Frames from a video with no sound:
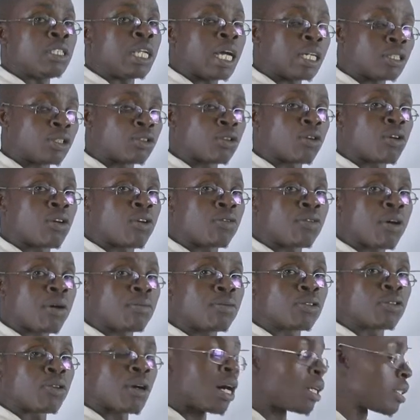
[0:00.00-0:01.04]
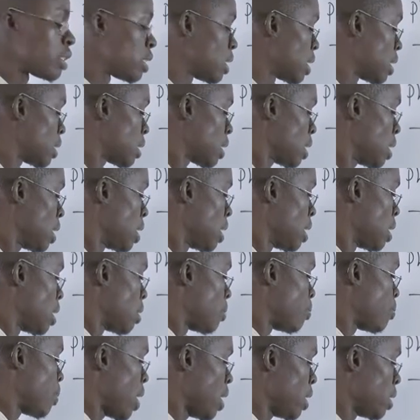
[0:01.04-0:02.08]
Just to confirm to us that
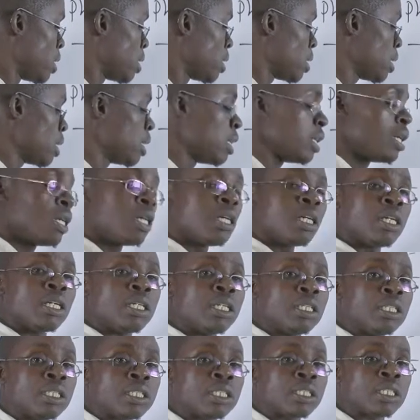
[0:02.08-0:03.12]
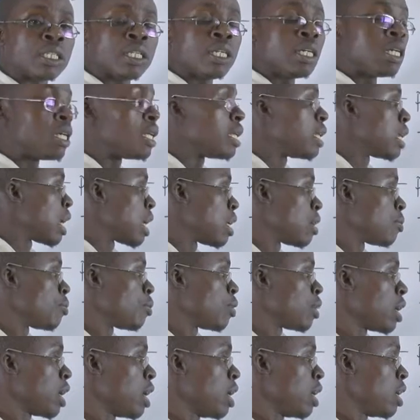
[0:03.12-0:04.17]
paint is
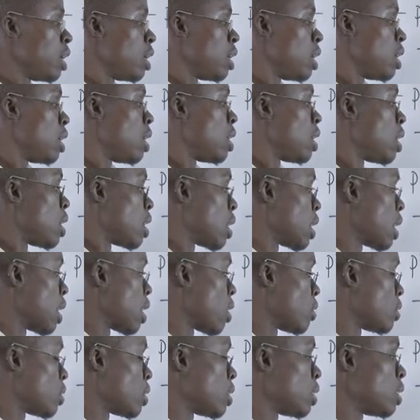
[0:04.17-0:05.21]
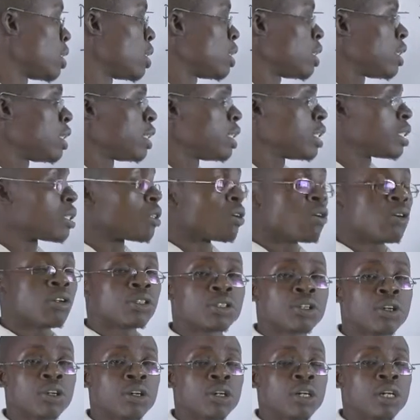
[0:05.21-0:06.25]
non-polar, kerosene is
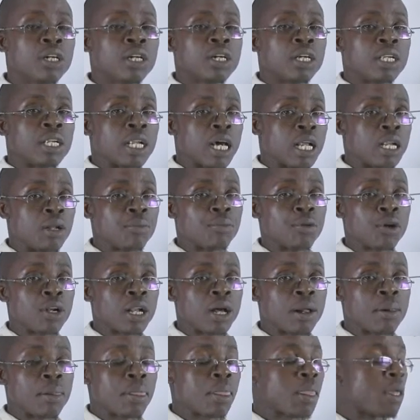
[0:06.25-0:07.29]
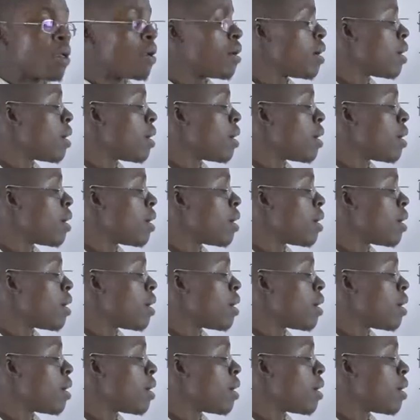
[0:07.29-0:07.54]
also non-polar.